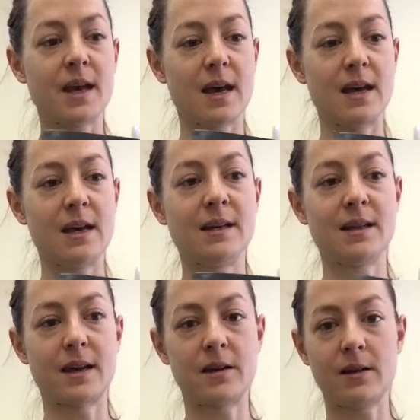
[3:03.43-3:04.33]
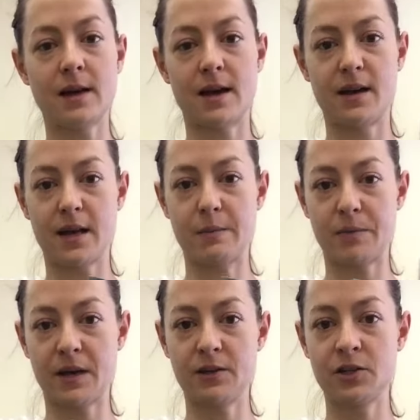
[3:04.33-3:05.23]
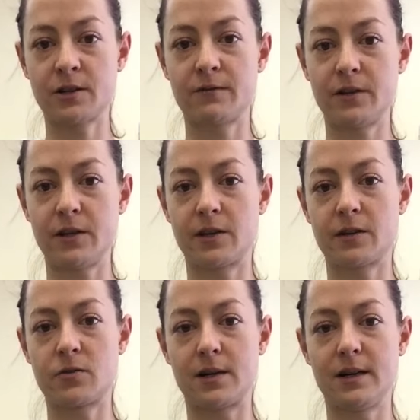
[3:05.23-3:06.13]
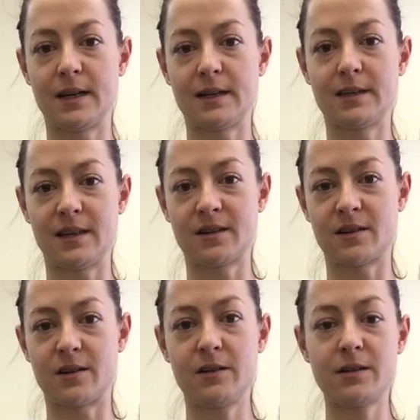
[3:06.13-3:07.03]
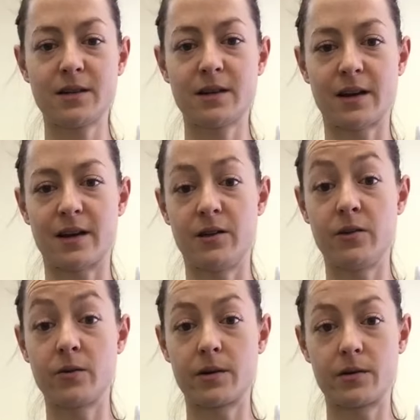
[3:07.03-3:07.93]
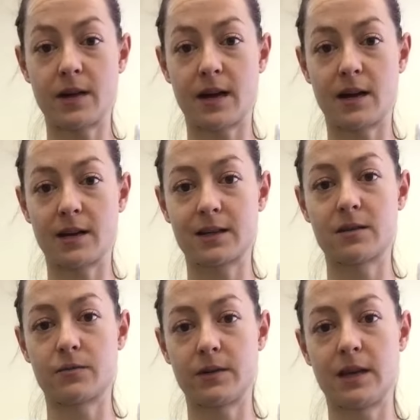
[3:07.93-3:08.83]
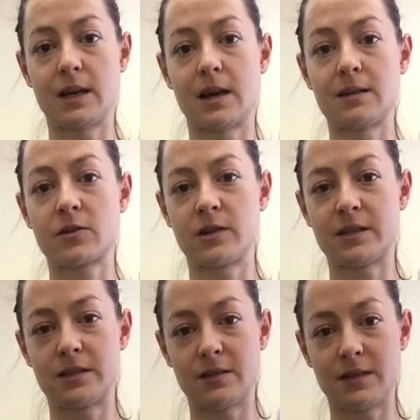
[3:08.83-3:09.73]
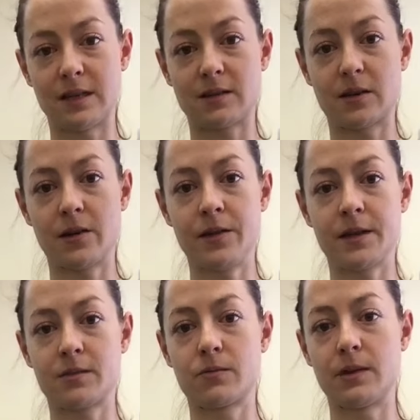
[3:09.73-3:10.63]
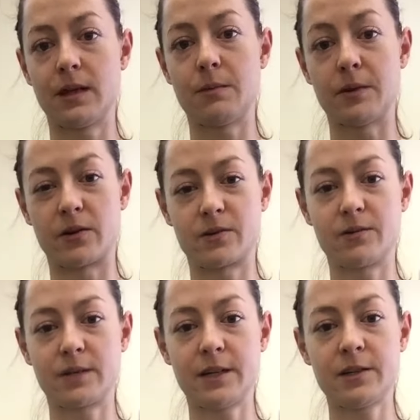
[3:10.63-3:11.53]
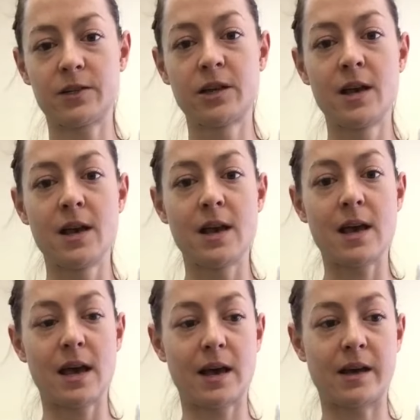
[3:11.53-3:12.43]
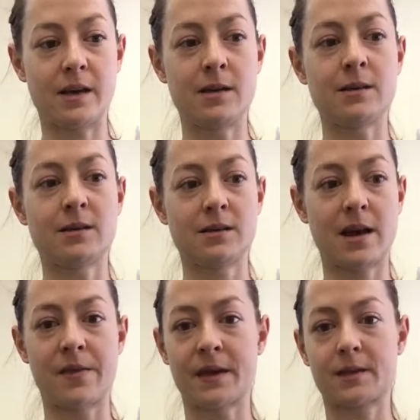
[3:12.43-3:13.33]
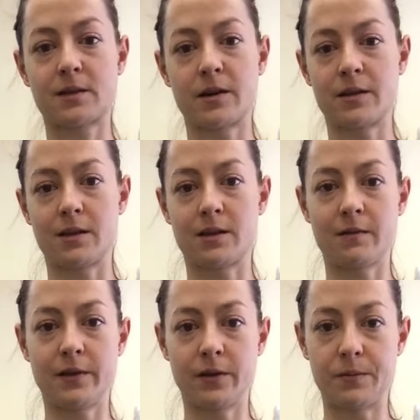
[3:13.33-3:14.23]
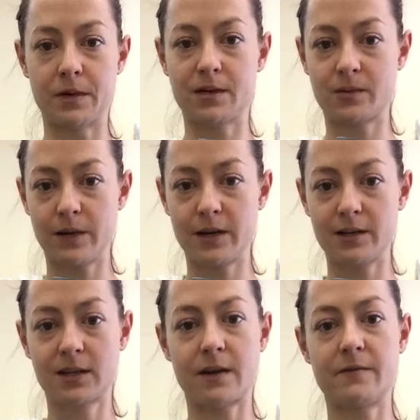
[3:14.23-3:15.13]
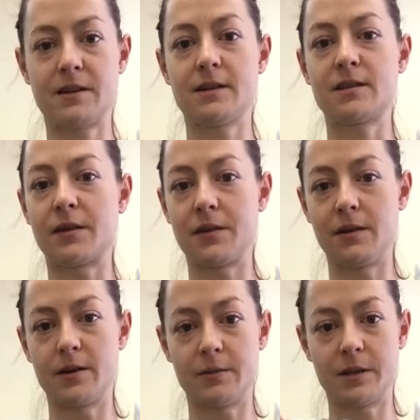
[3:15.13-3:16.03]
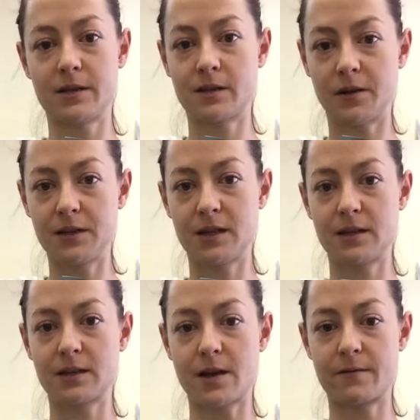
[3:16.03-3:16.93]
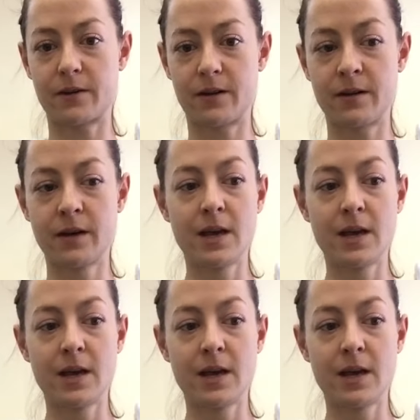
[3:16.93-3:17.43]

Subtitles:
And then I'll add a pinch of really good quality sea salt. New Earth Organics has a really nice crystal sea salt that's really mineral rich. And yeah, that's got the little bit of sweetness covered, it's got the little bit of saltiness covered.